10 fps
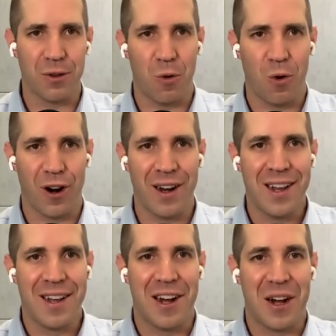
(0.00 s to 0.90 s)
or
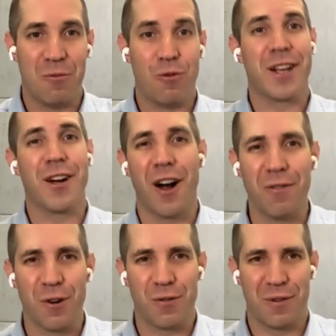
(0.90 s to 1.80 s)

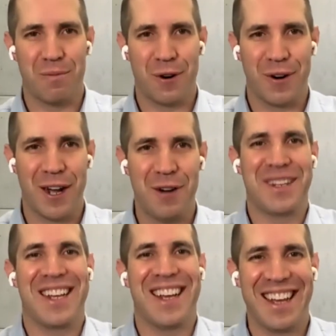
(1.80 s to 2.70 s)
recover from
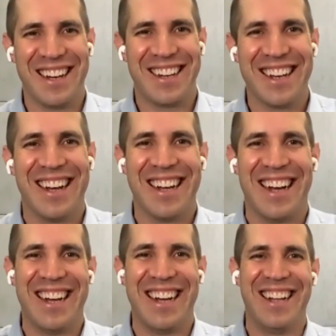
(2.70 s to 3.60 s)
burnout,
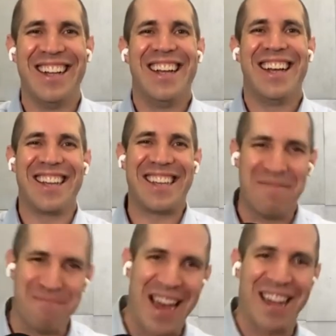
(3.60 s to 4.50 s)
and
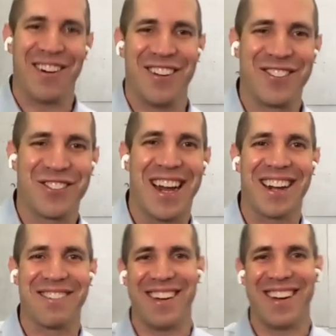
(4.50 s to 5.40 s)
get back on
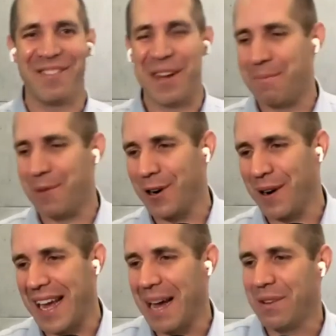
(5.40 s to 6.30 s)
track when
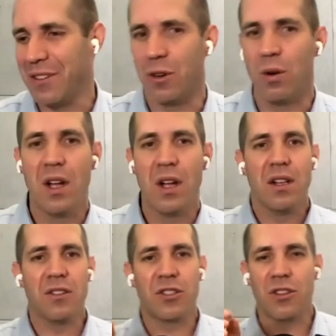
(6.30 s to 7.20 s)
burnout happens. So
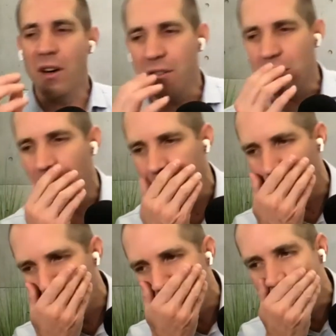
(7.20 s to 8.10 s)
start us off
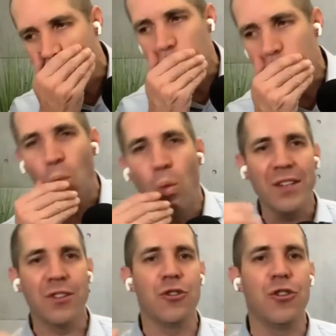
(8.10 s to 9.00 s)
with,
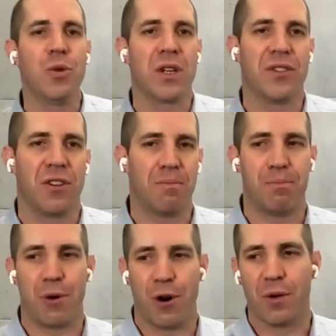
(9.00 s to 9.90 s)
what do you consider
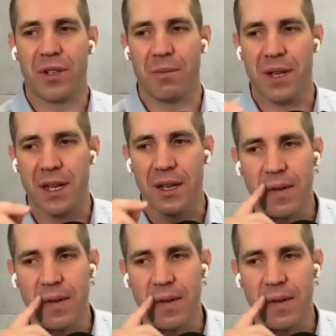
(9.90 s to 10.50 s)
burnout to be?